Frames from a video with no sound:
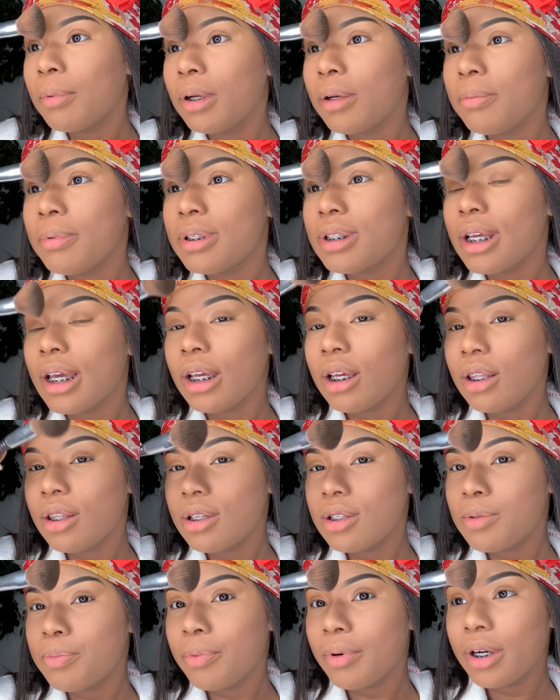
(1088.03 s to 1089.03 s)
to be taking
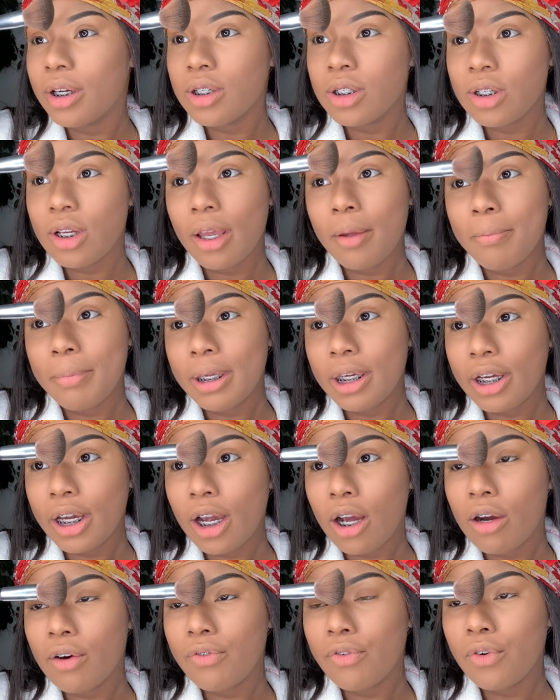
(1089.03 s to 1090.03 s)
this brush and be
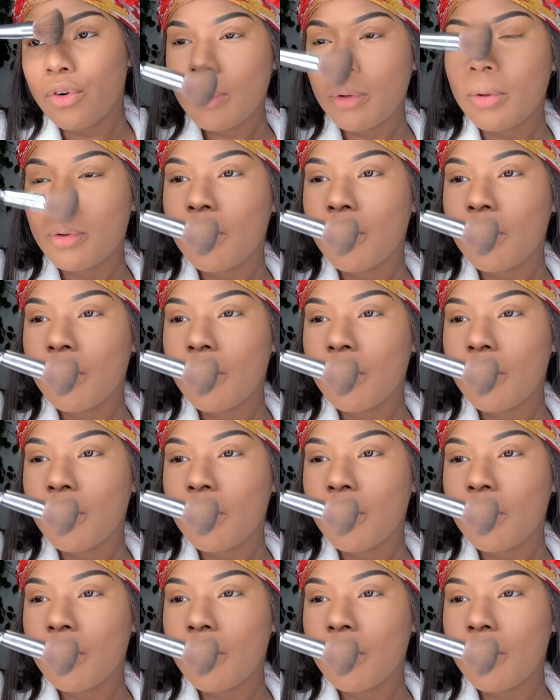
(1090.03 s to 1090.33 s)
careful.